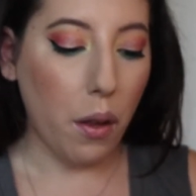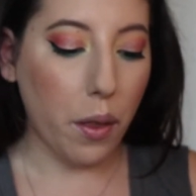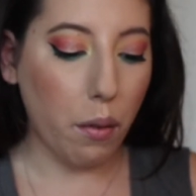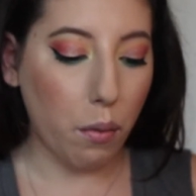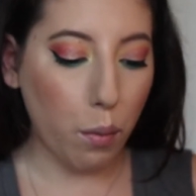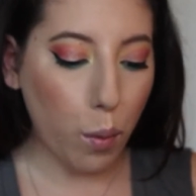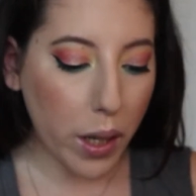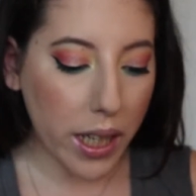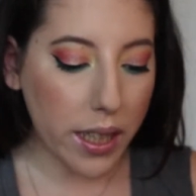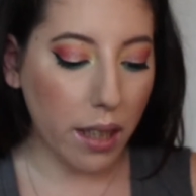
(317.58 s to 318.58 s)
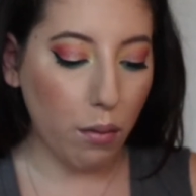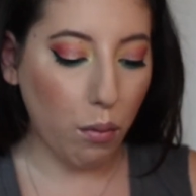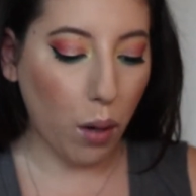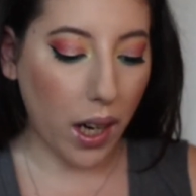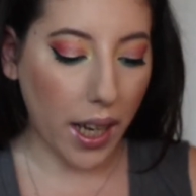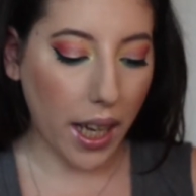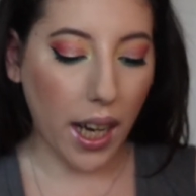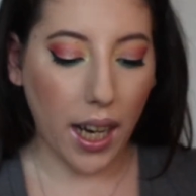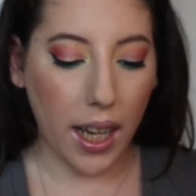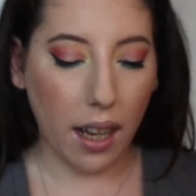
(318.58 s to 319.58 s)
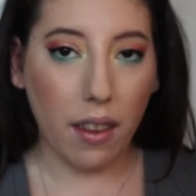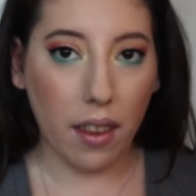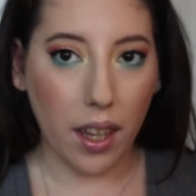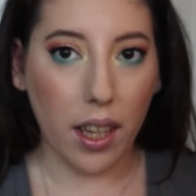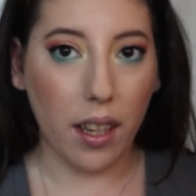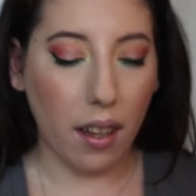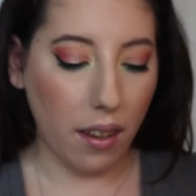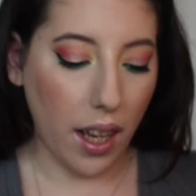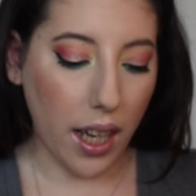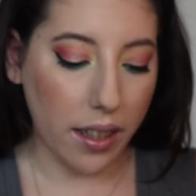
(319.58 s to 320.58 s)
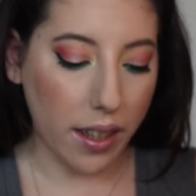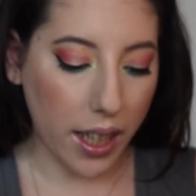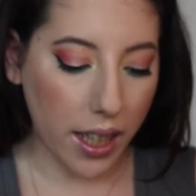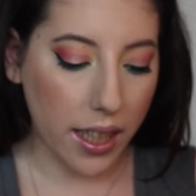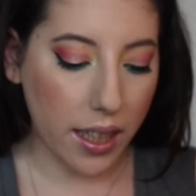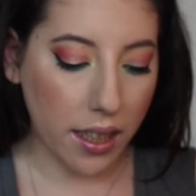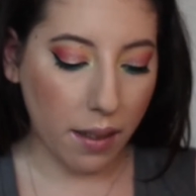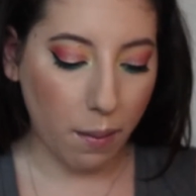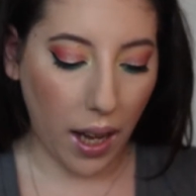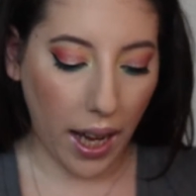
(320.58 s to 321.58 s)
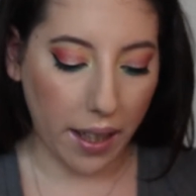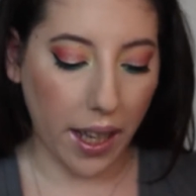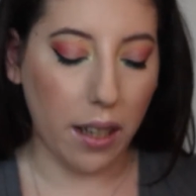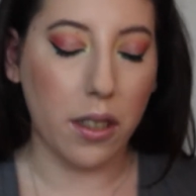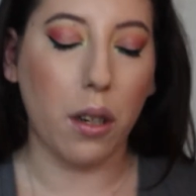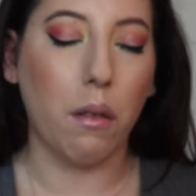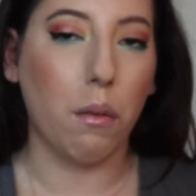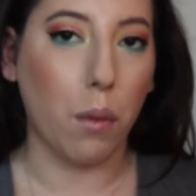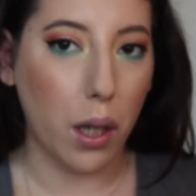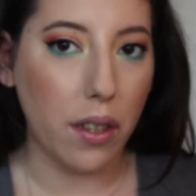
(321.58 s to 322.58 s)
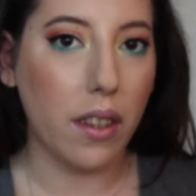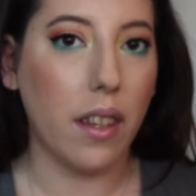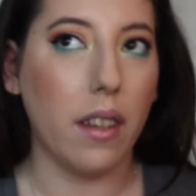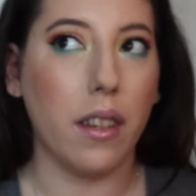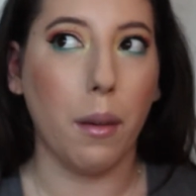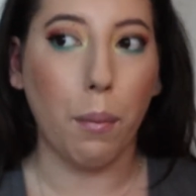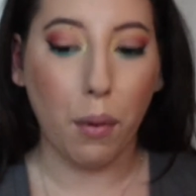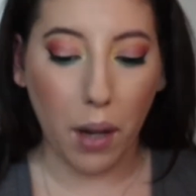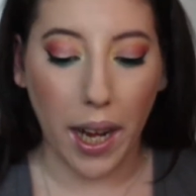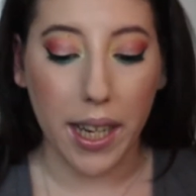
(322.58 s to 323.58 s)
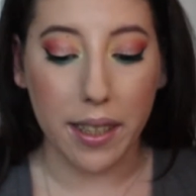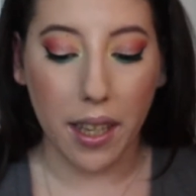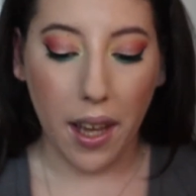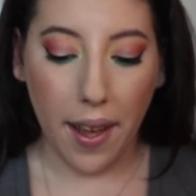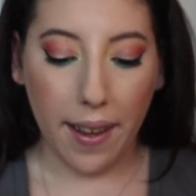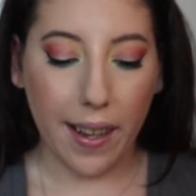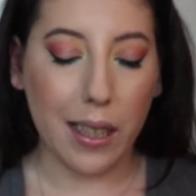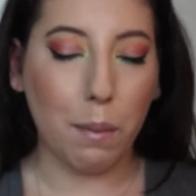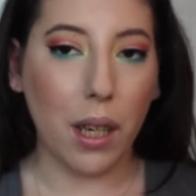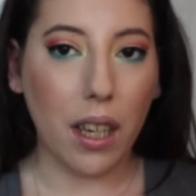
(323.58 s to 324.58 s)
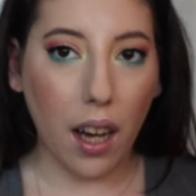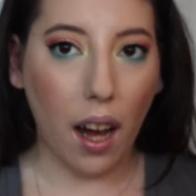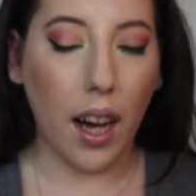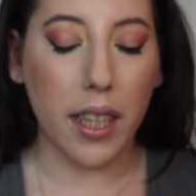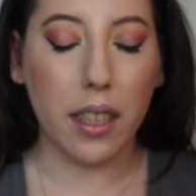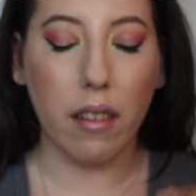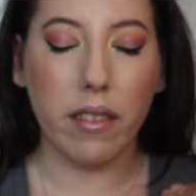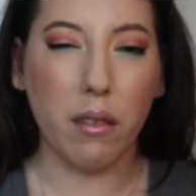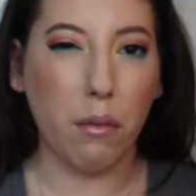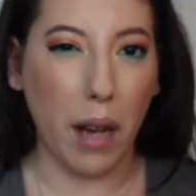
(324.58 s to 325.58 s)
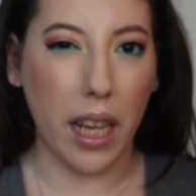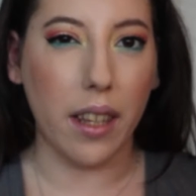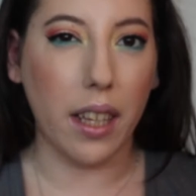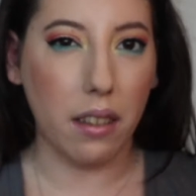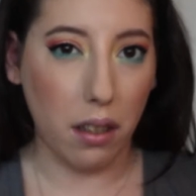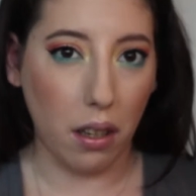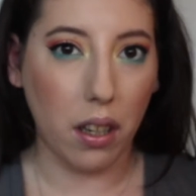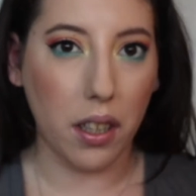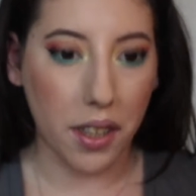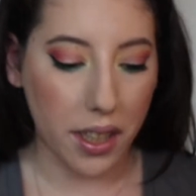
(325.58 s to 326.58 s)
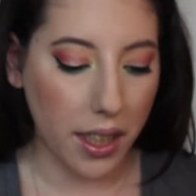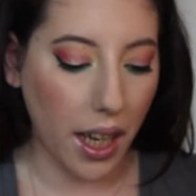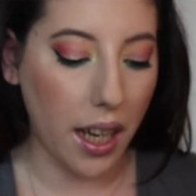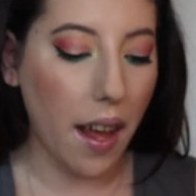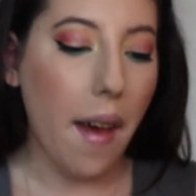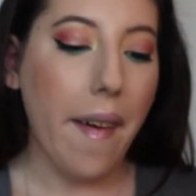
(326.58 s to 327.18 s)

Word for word: The reason why I think that these highlighters are worth the price is because of the way they look on the skin.